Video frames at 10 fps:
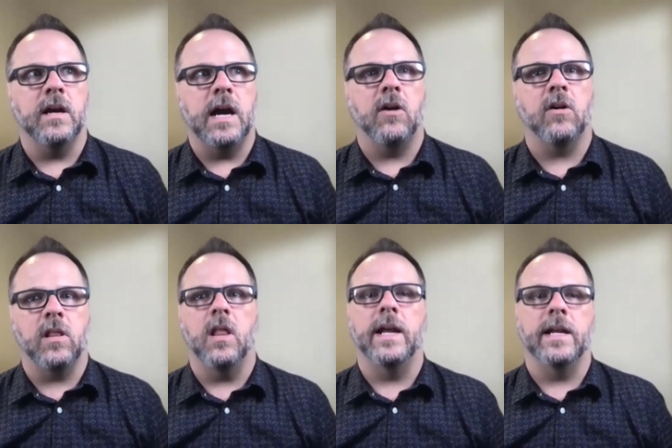our
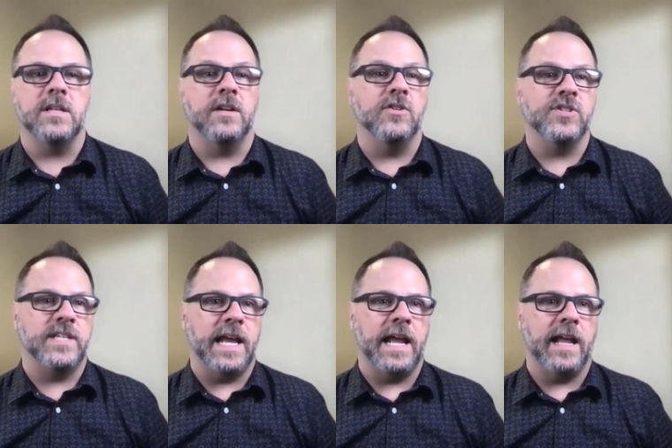clients
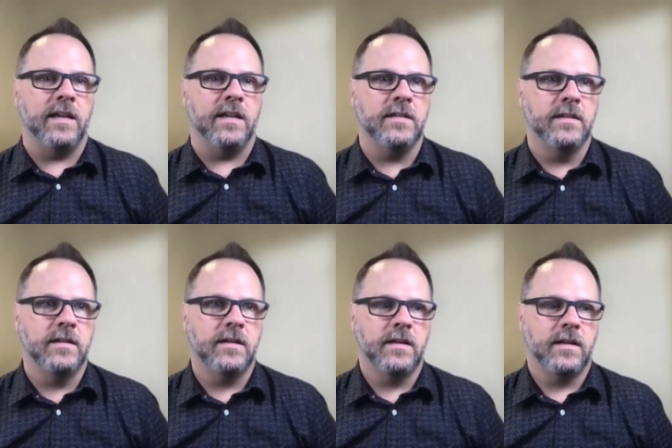understand
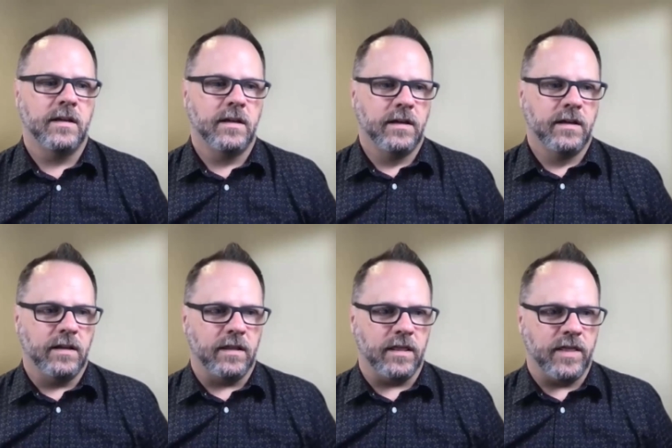
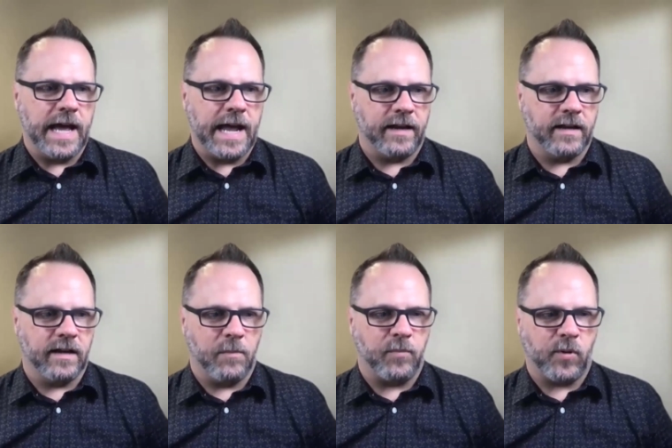that
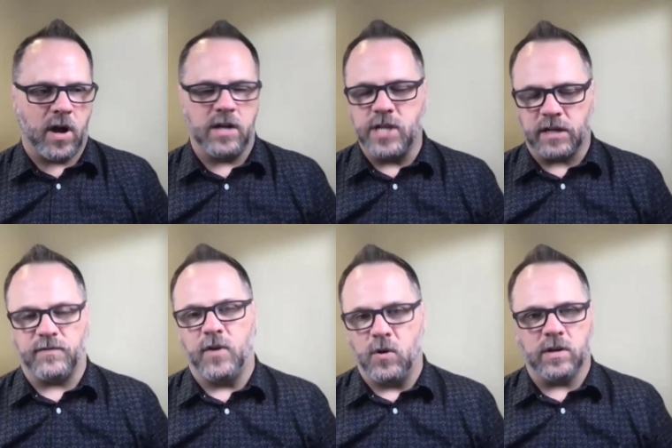a project
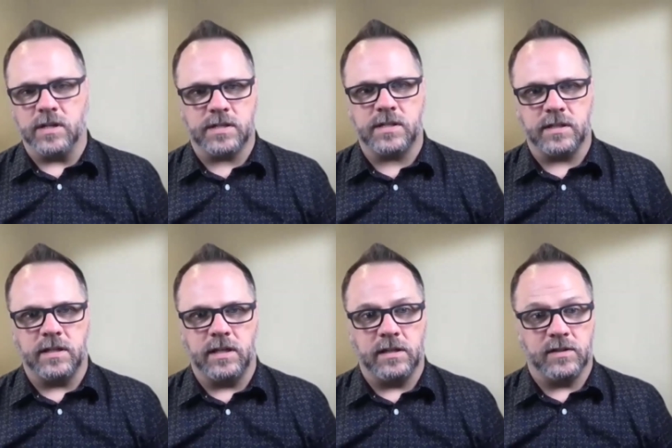focus
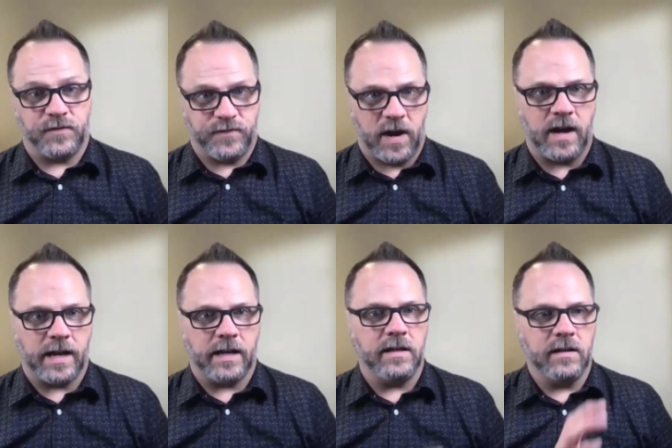is
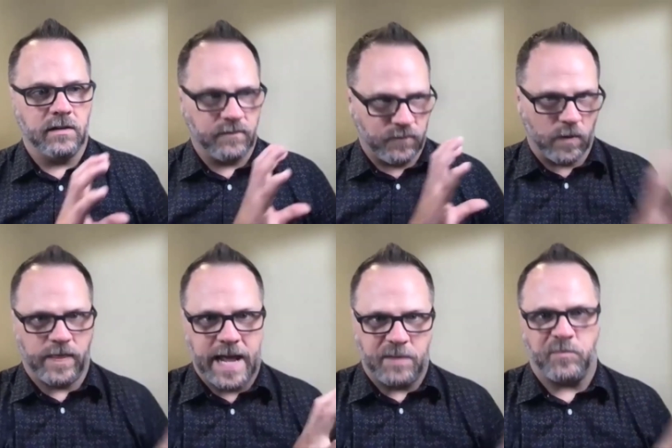fine for
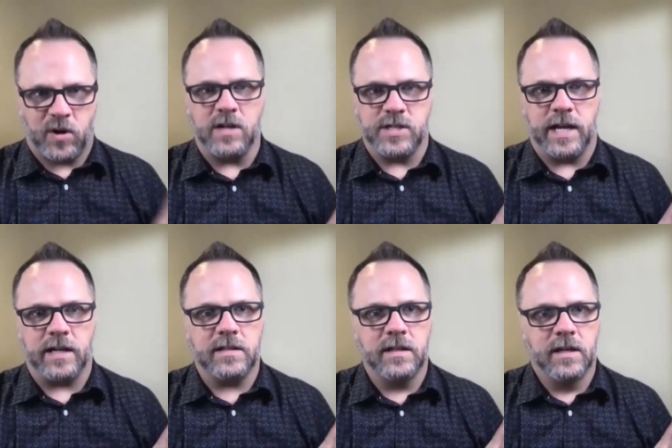that
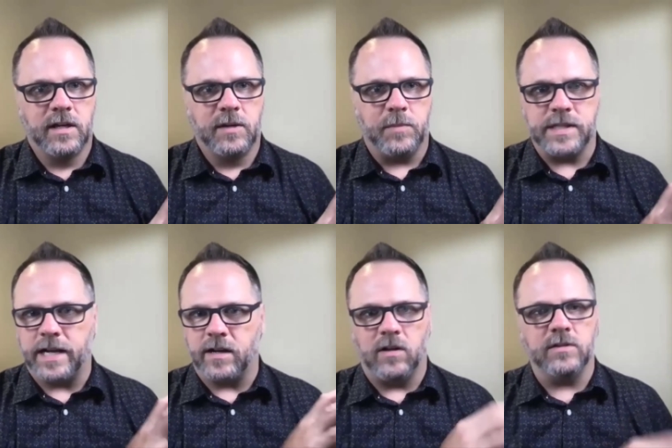project, but
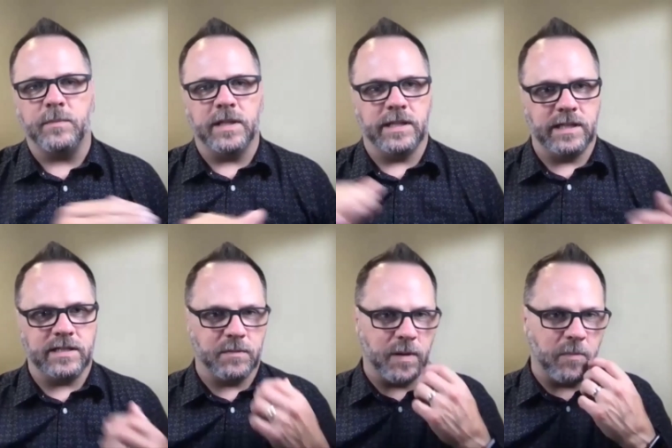that it ultimately
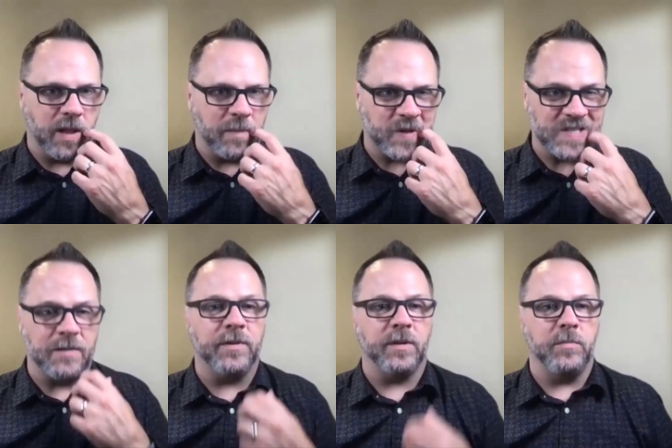needs to bubble up to
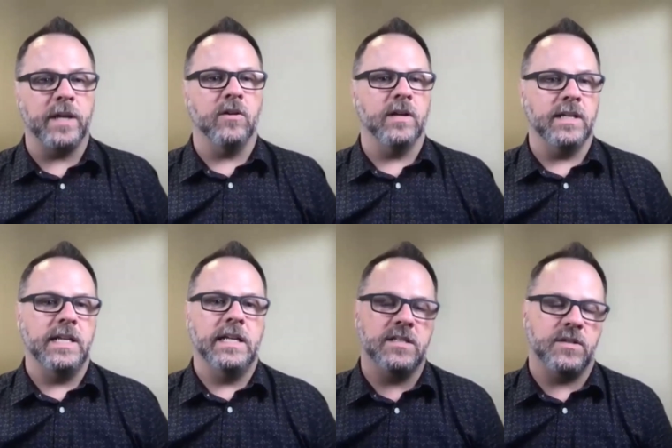something bigger. It
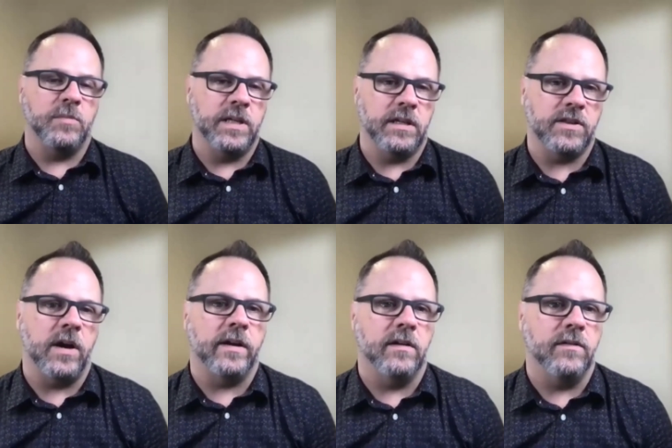needs to be
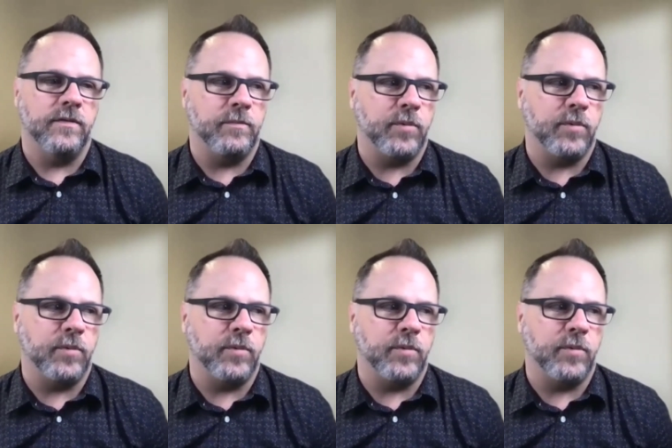thought of